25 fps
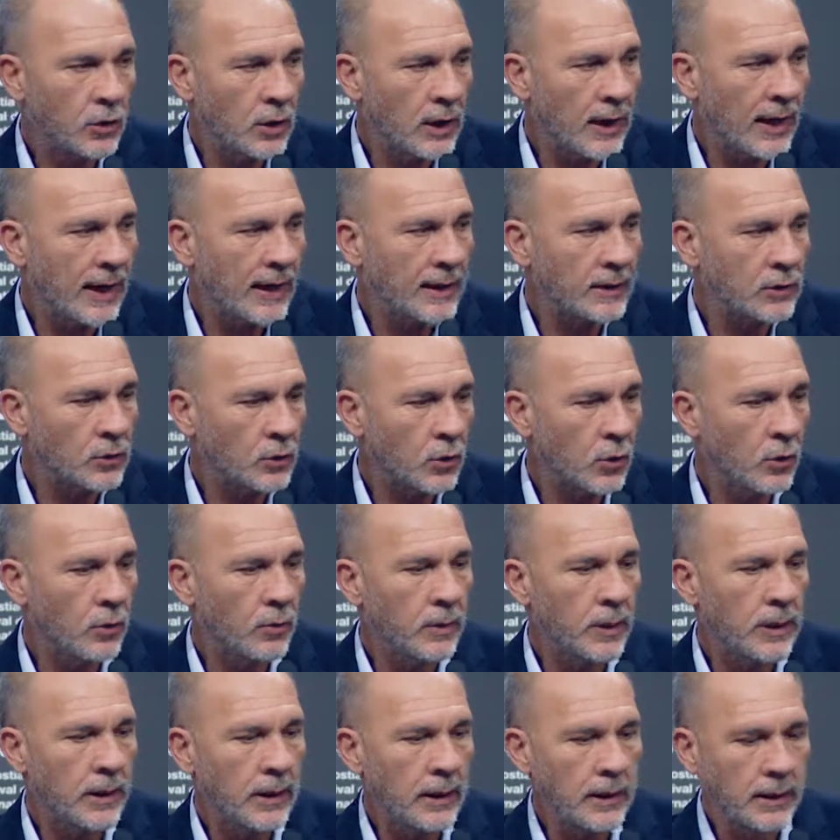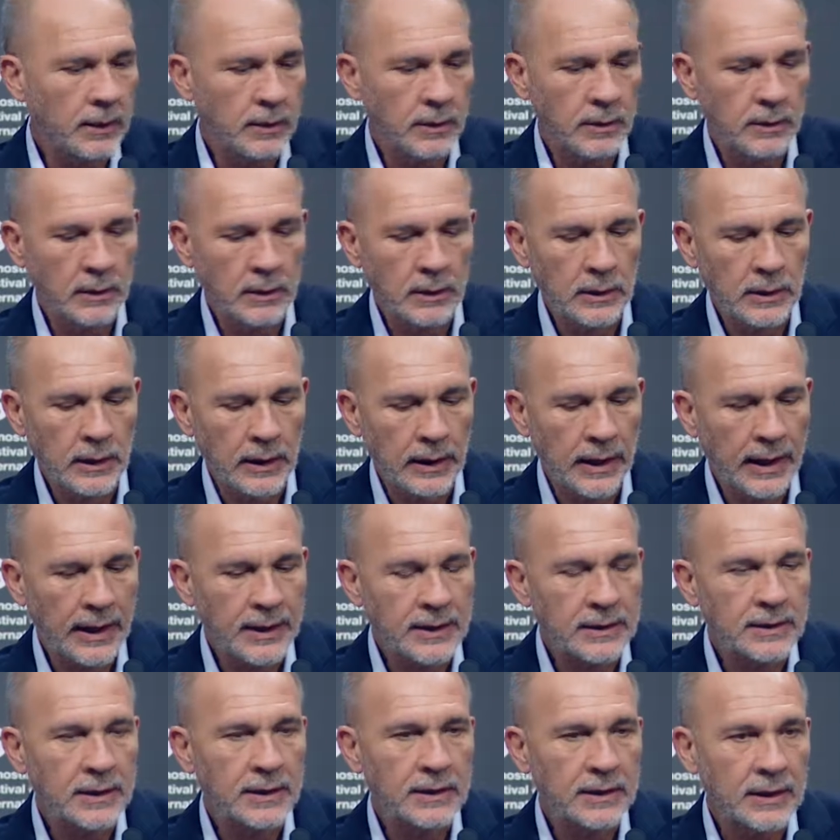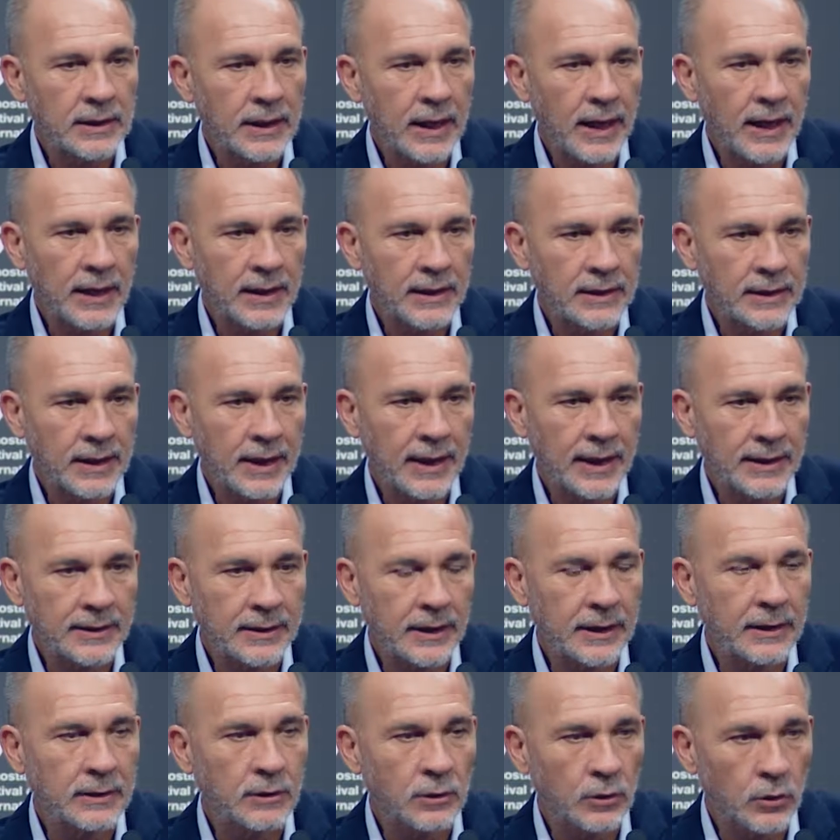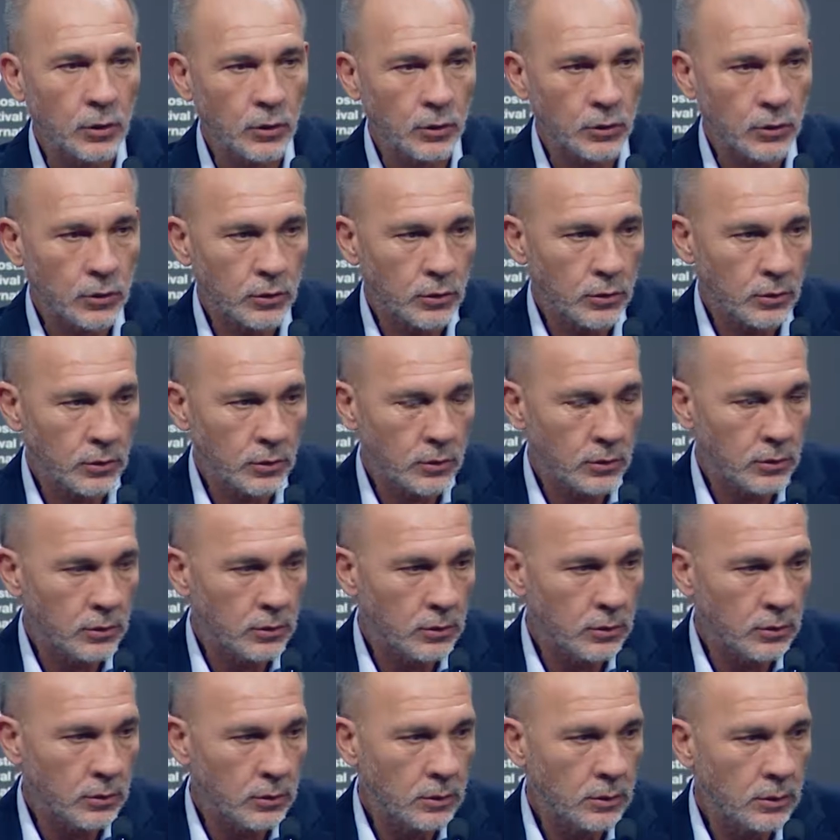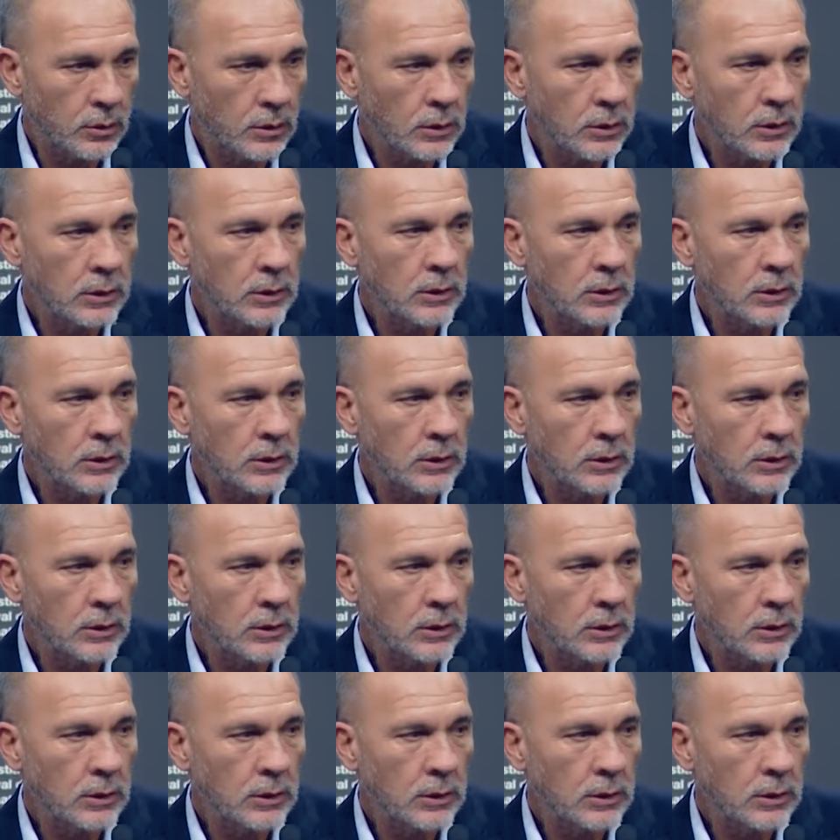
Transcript: make us will make us reflect upon the need of being aware